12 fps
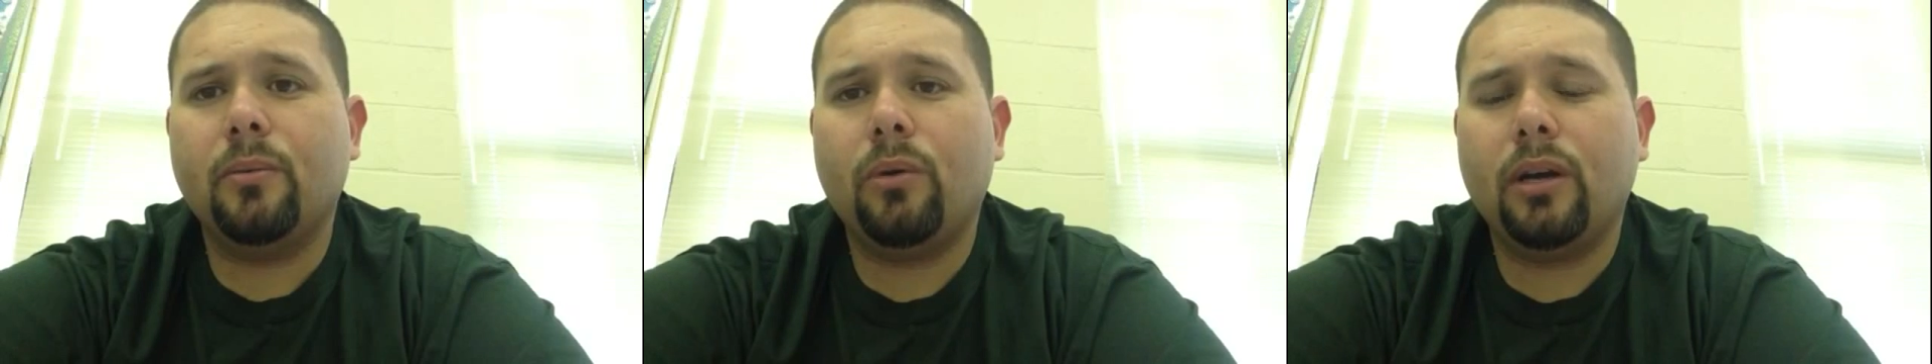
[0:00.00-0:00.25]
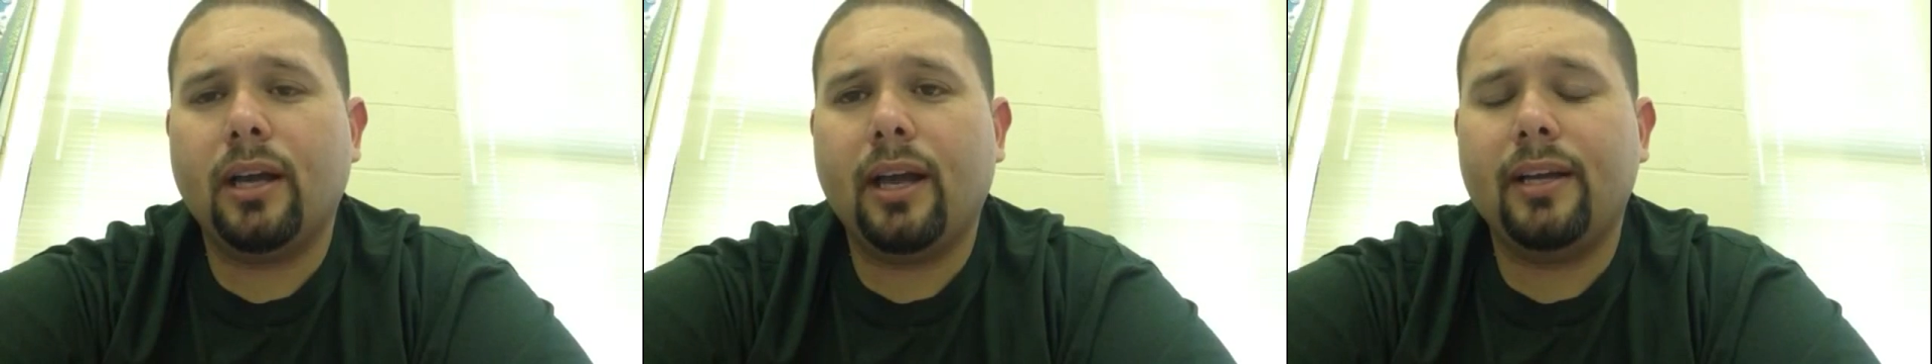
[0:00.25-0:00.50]

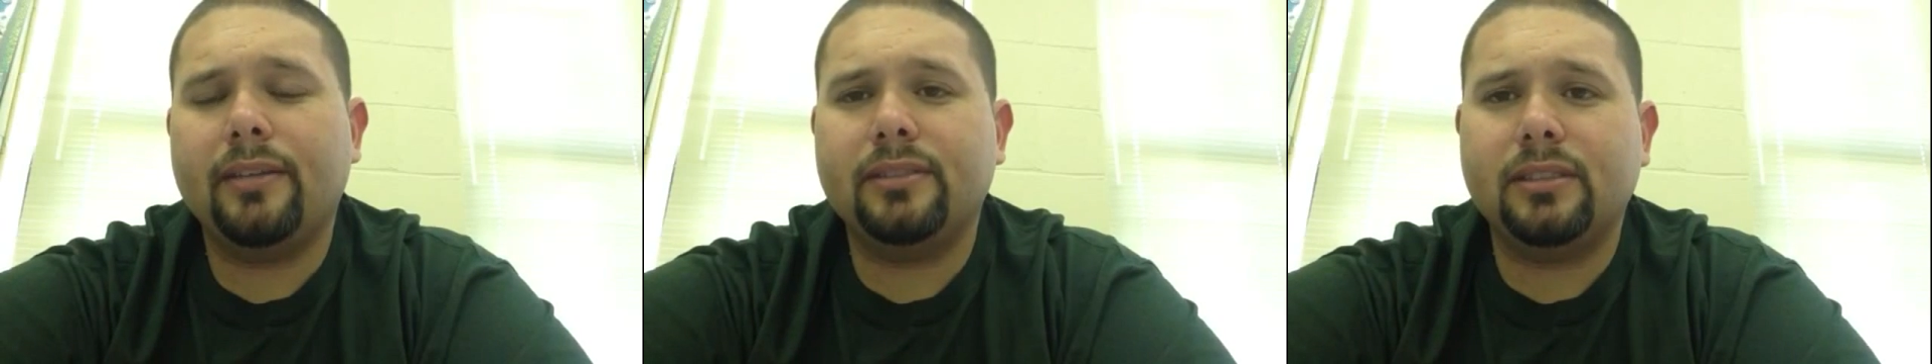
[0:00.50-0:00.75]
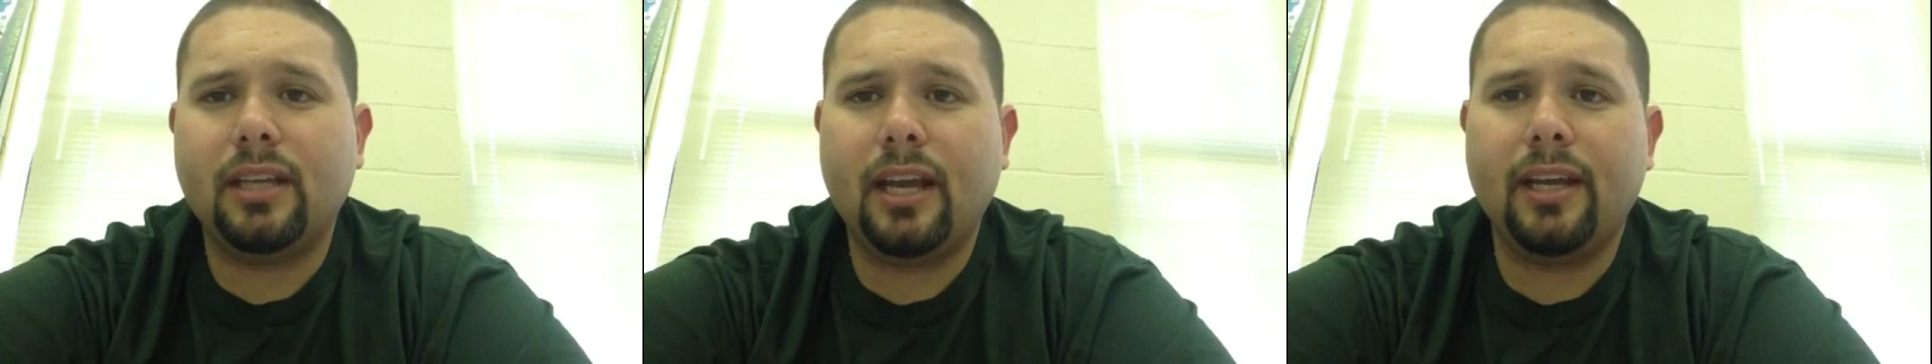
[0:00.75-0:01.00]
what kind of
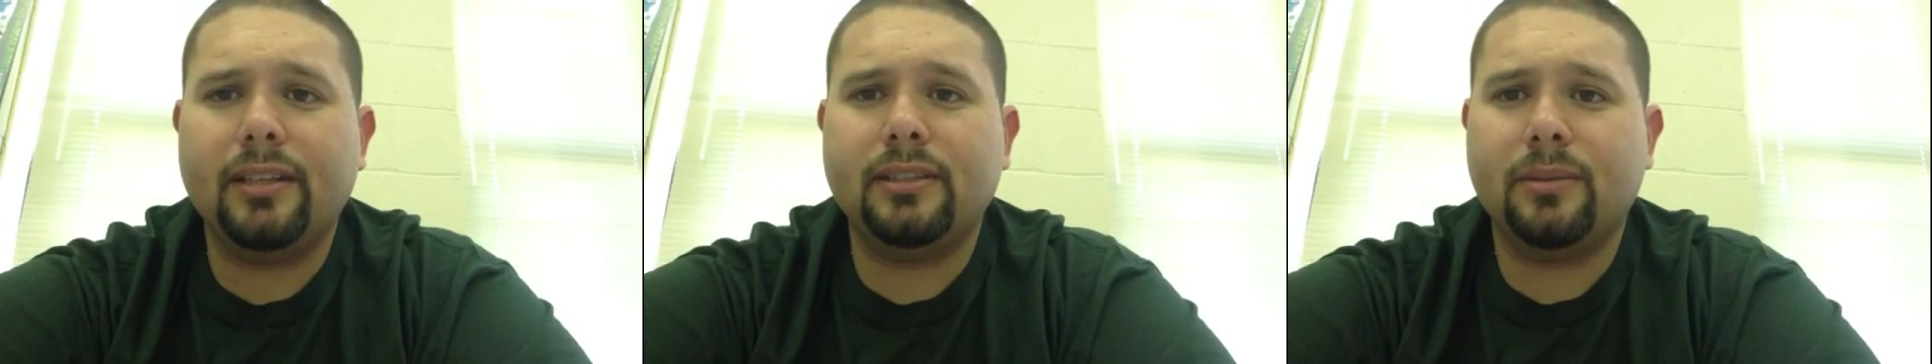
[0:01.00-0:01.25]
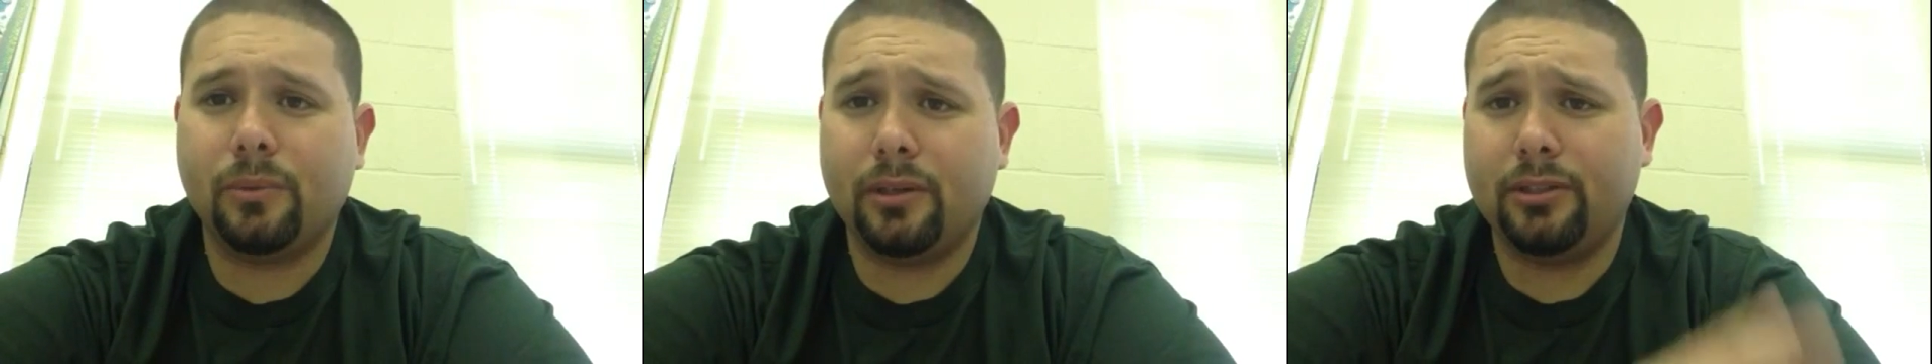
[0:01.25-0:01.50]

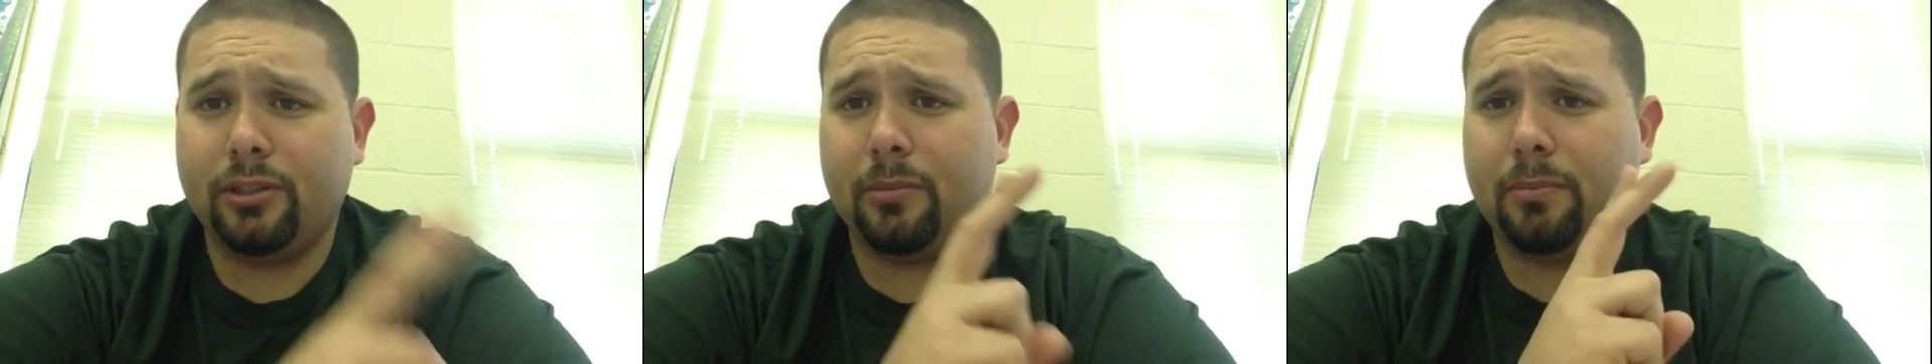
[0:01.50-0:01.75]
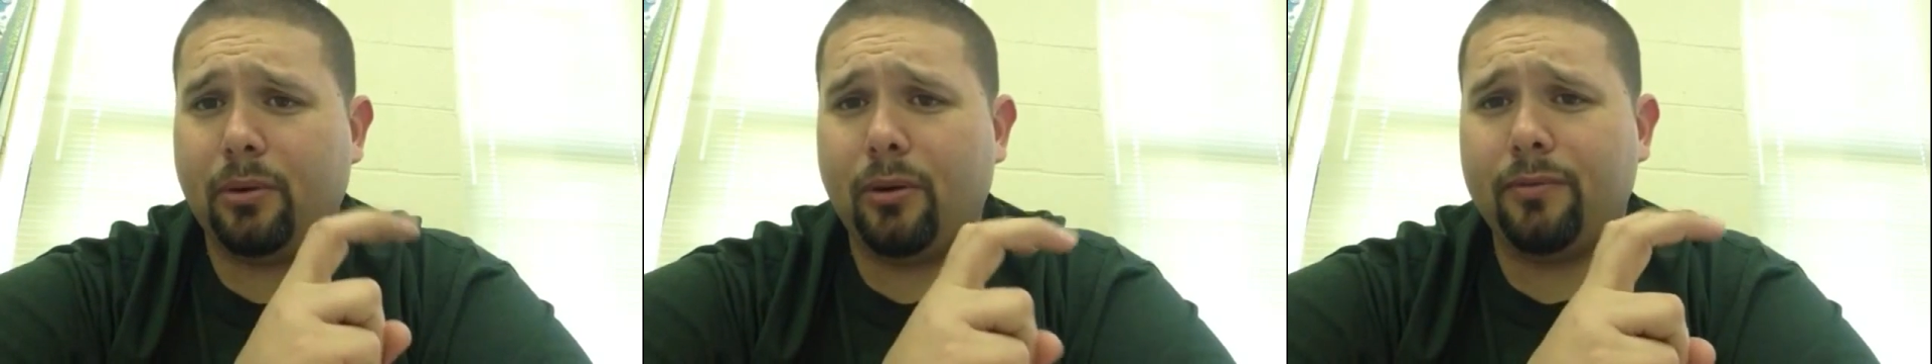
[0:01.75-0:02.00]
stance and what is your
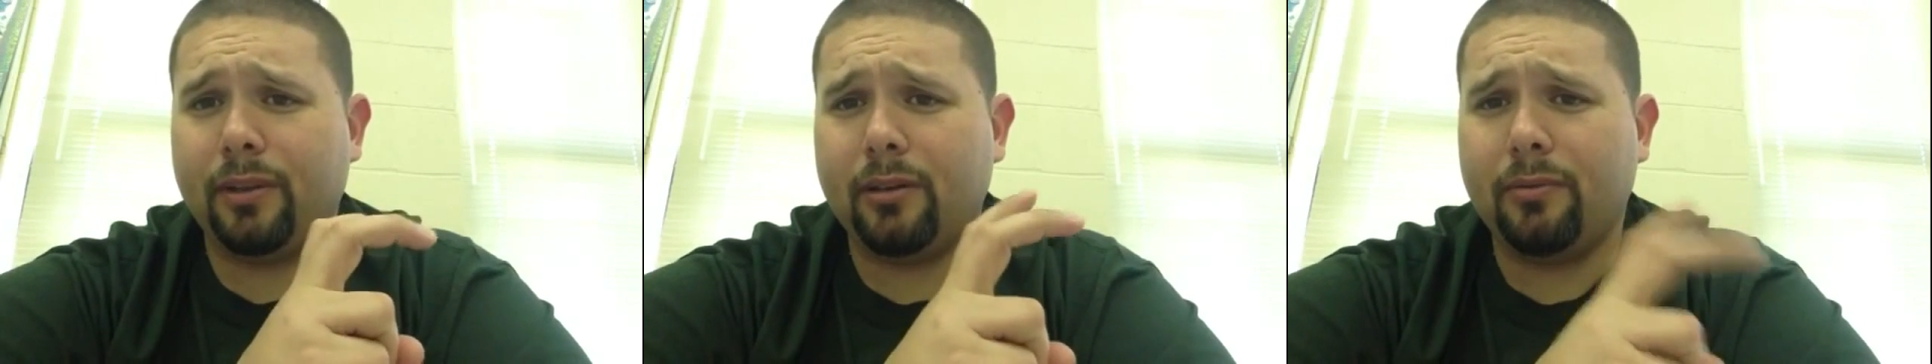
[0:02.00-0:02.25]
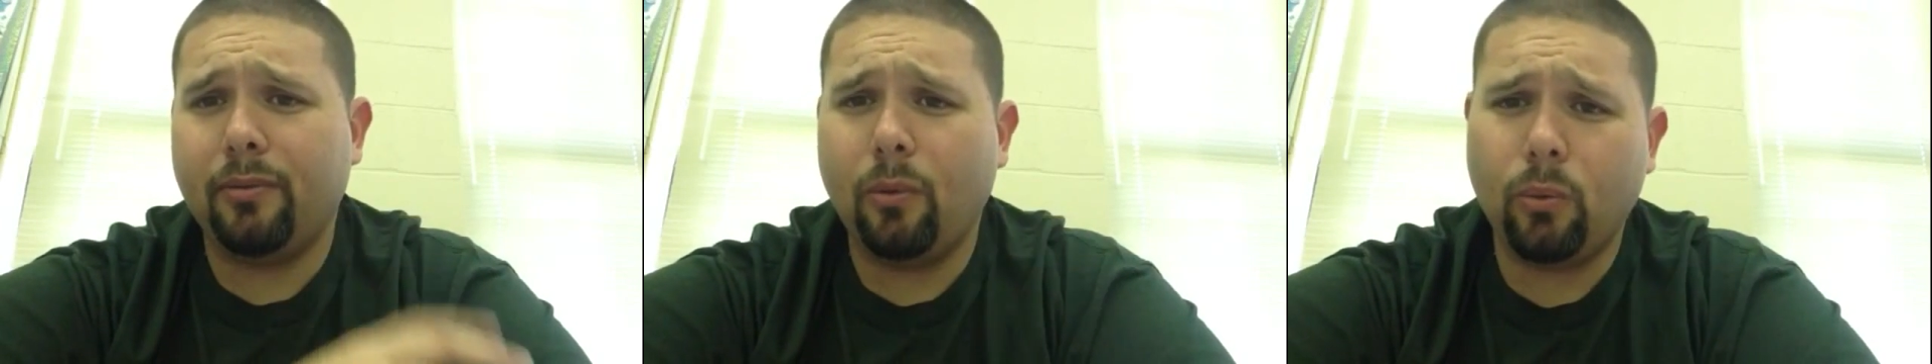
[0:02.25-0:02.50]

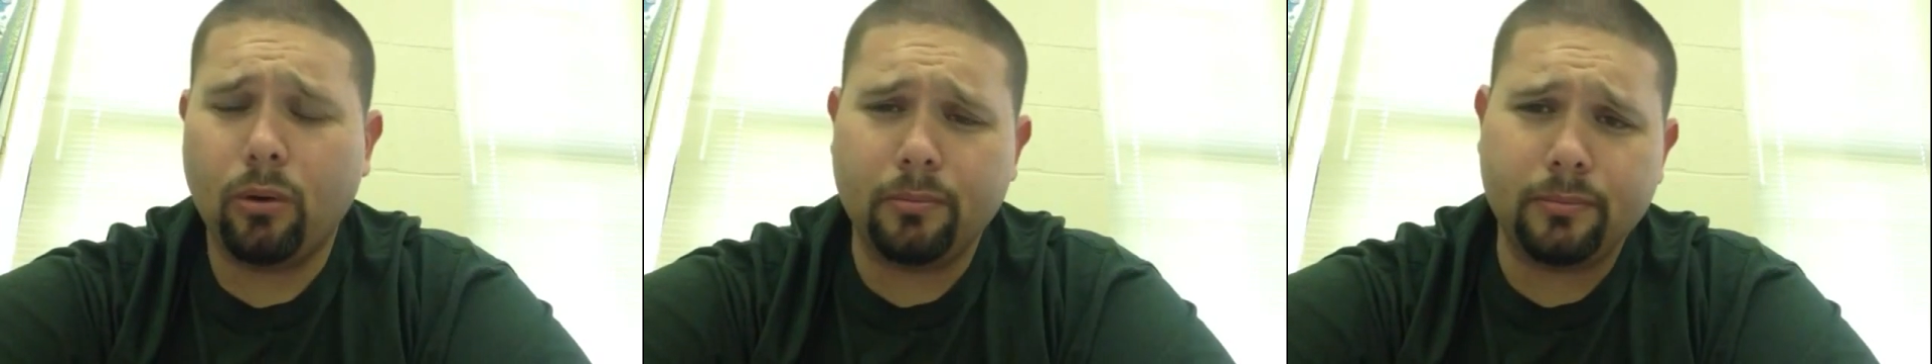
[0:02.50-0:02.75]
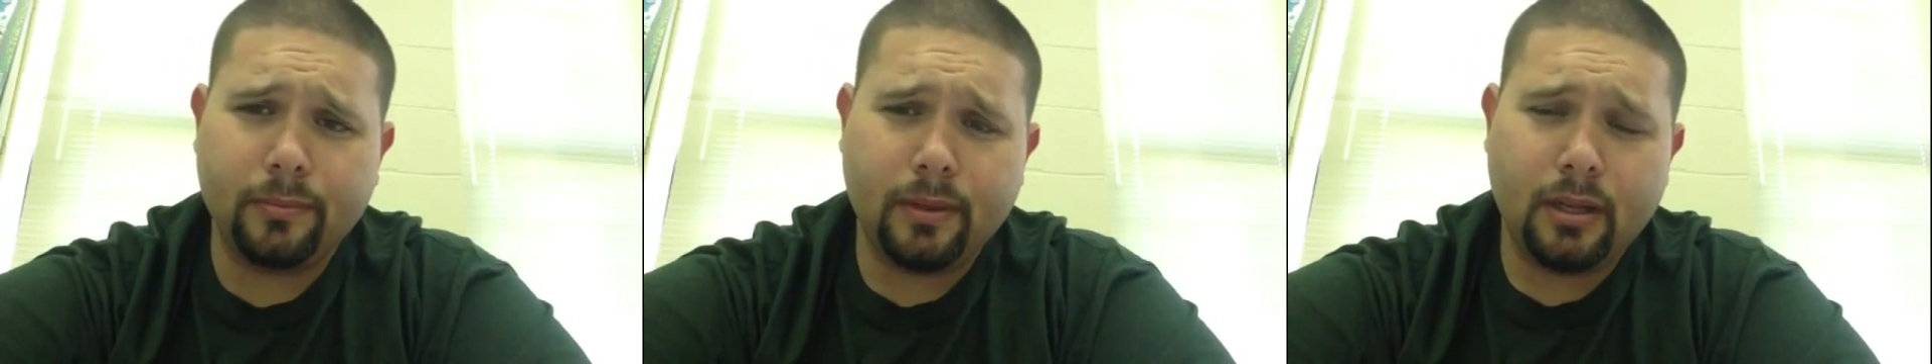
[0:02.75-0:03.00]
perfect form.